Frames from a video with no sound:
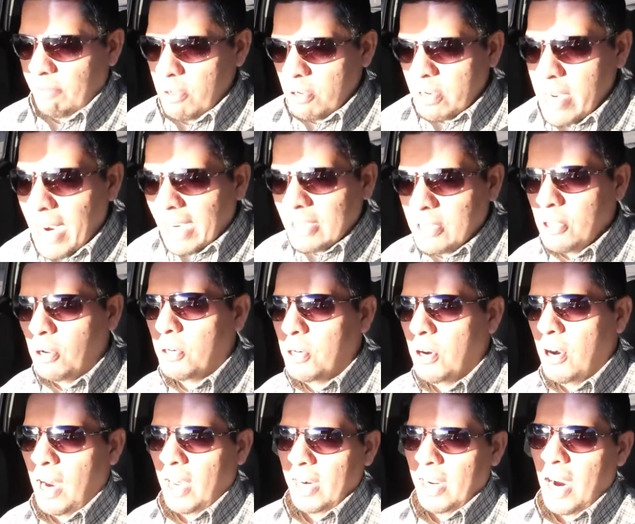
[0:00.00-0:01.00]
If you guys don't
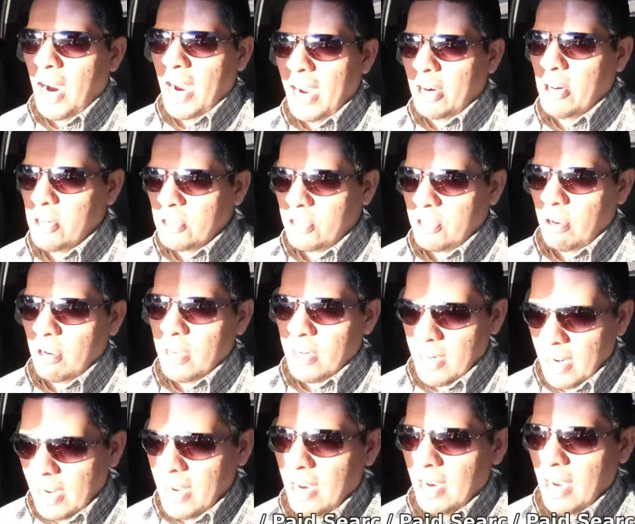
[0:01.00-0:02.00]
know how to hire
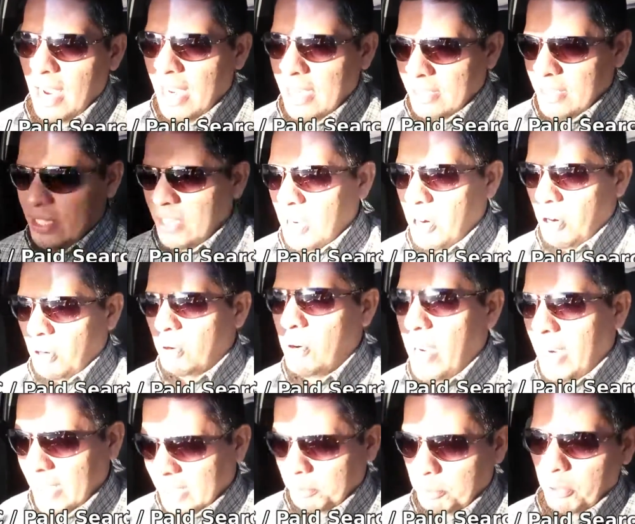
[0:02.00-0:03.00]

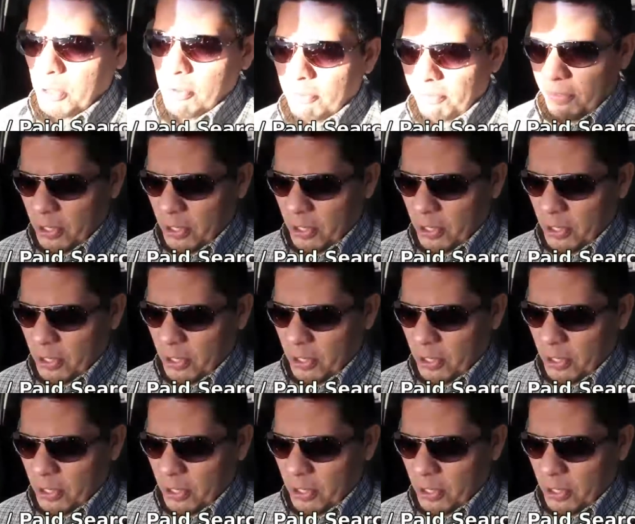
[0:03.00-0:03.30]
SEO expert